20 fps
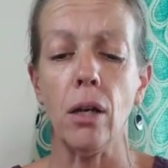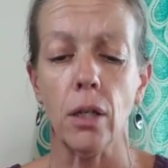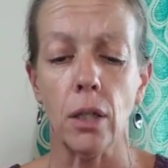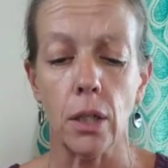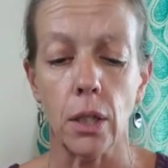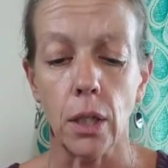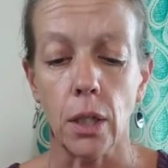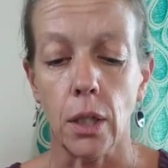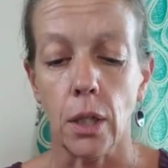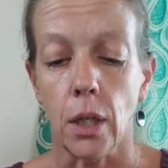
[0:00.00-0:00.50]

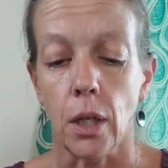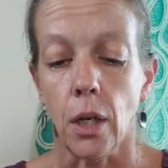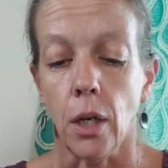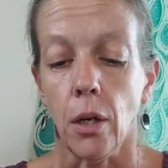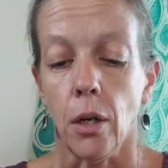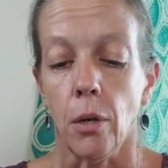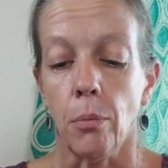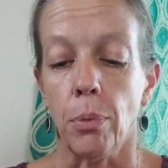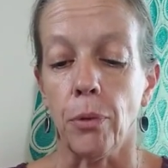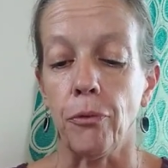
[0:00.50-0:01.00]
So
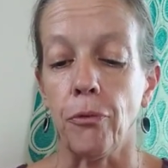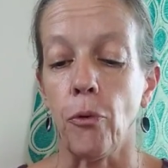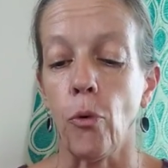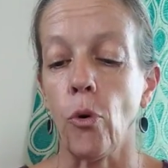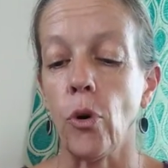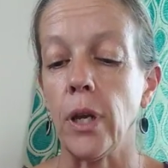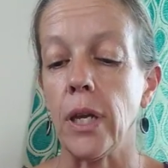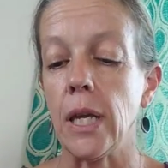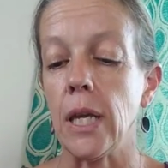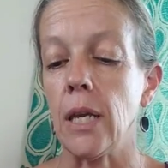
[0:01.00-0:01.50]
did they
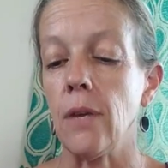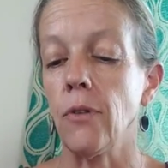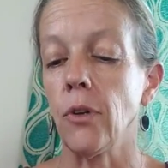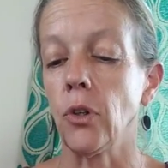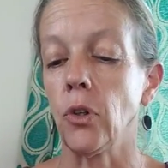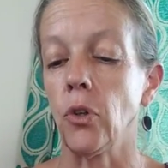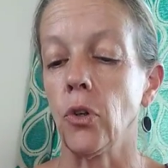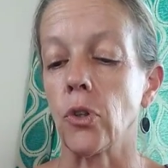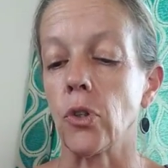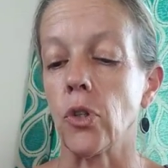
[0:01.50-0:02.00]
could tell
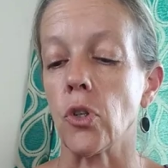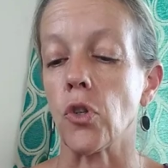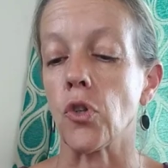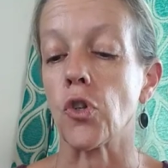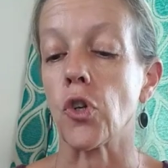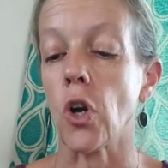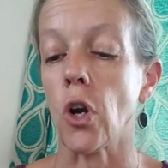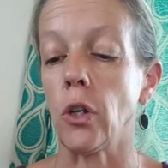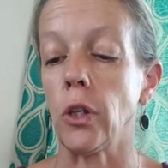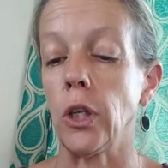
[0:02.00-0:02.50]
by the
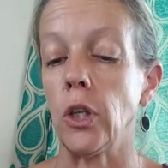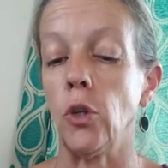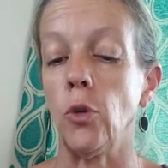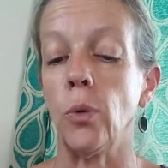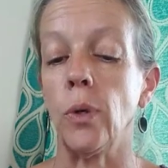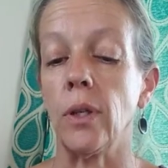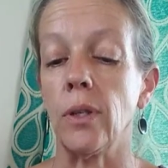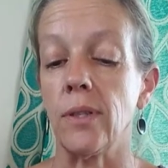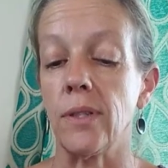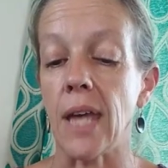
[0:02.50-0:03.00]
high,
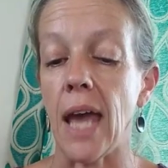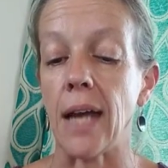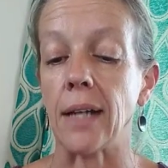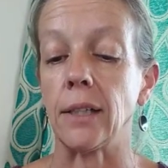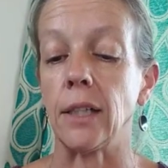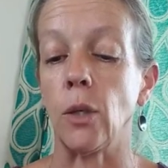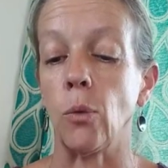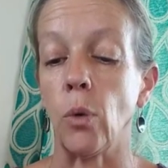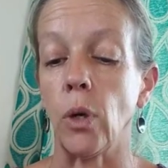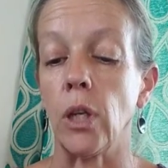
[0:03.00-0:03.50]

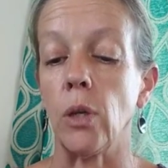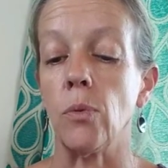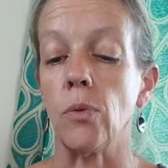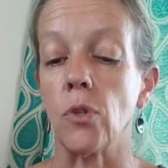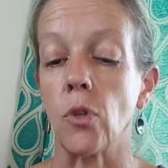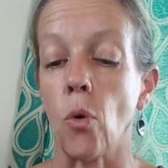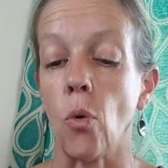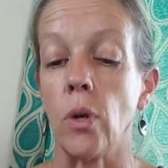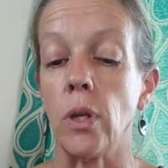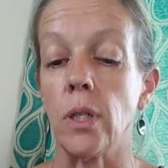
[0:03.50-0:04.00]
hysterical note
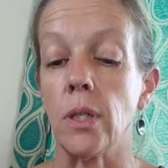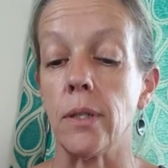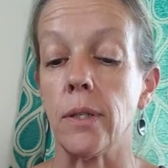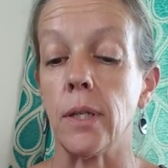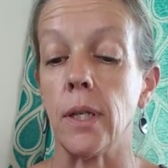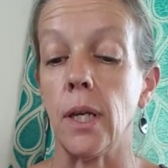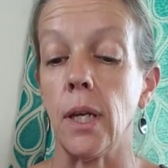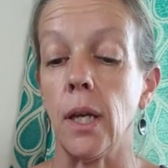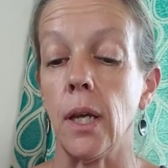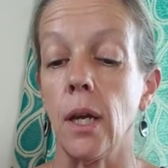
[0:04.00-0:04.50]
in the
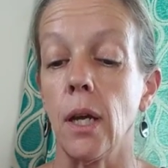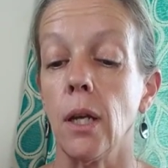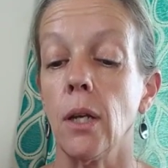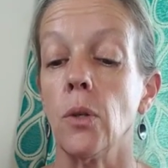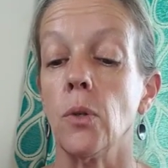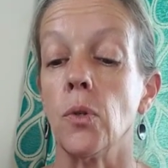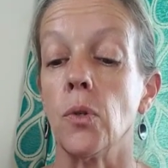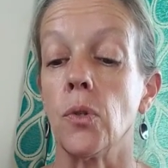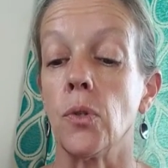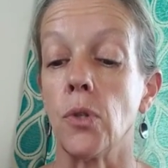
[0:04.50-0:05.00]
old lady's
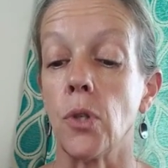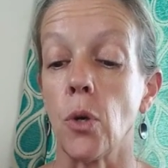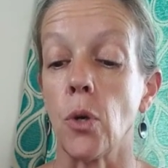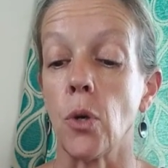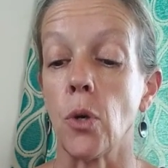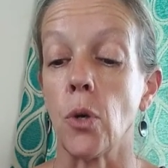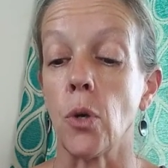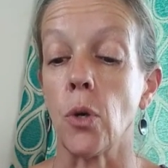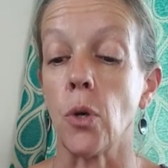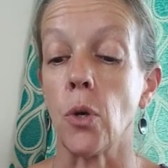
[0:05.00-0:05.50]
voice.